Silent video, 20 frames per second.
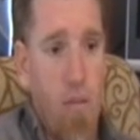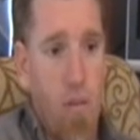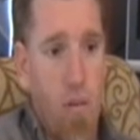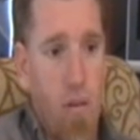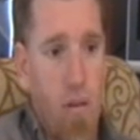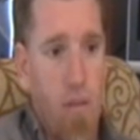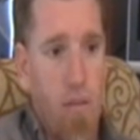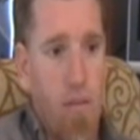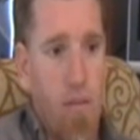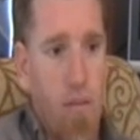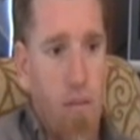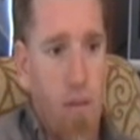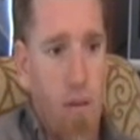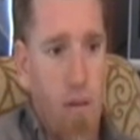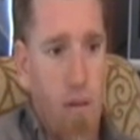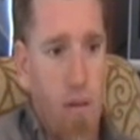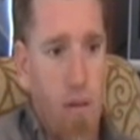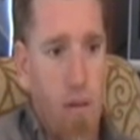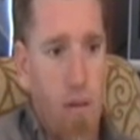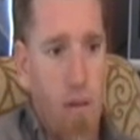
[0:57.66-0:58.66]
one
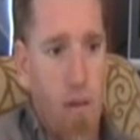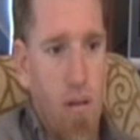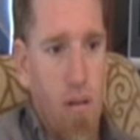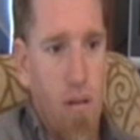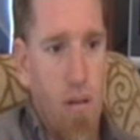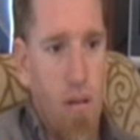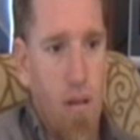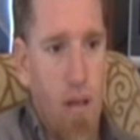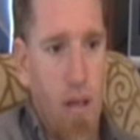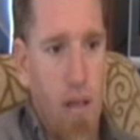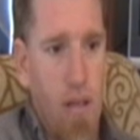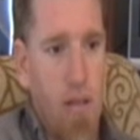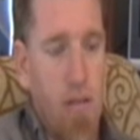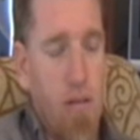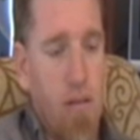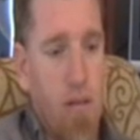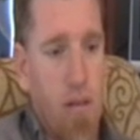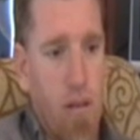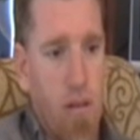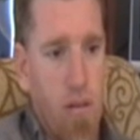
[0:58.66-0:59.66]
of the
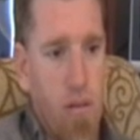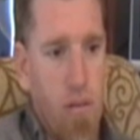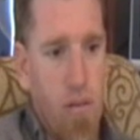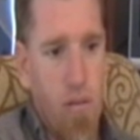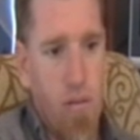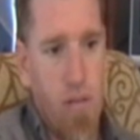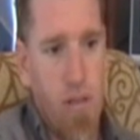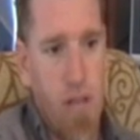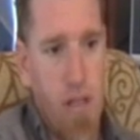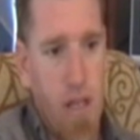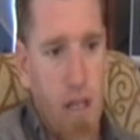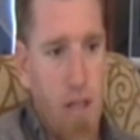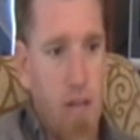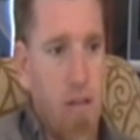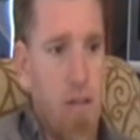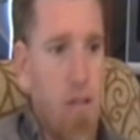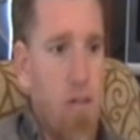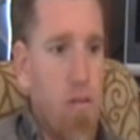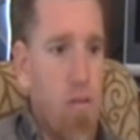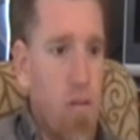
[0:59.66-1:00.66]
ladies on the crew, she
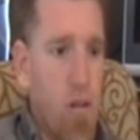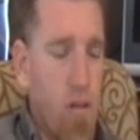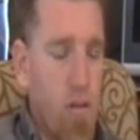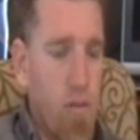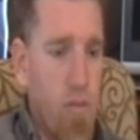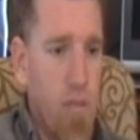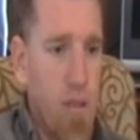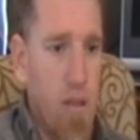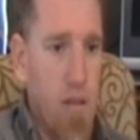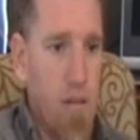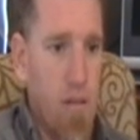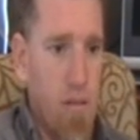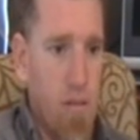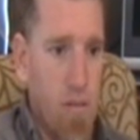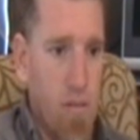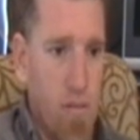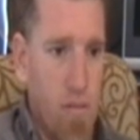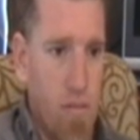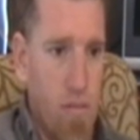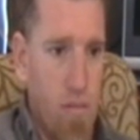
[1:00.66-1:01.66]
actually drove me
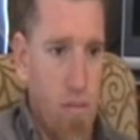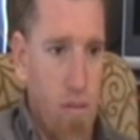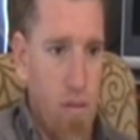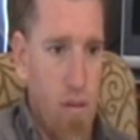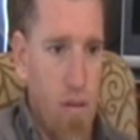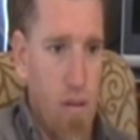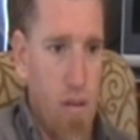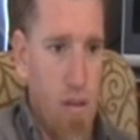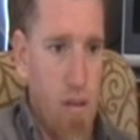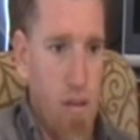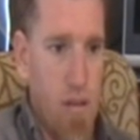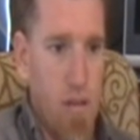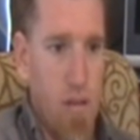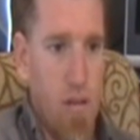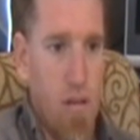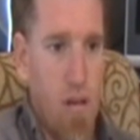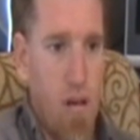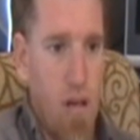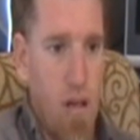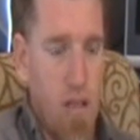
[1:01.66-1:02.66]
to the
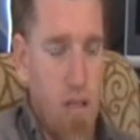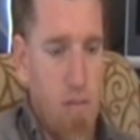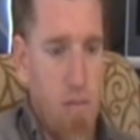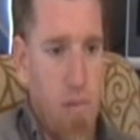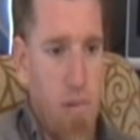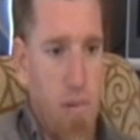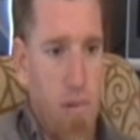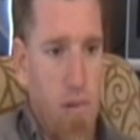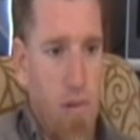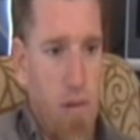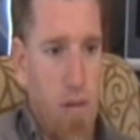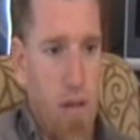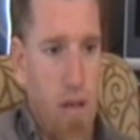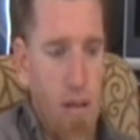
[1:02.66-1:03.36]
hospital.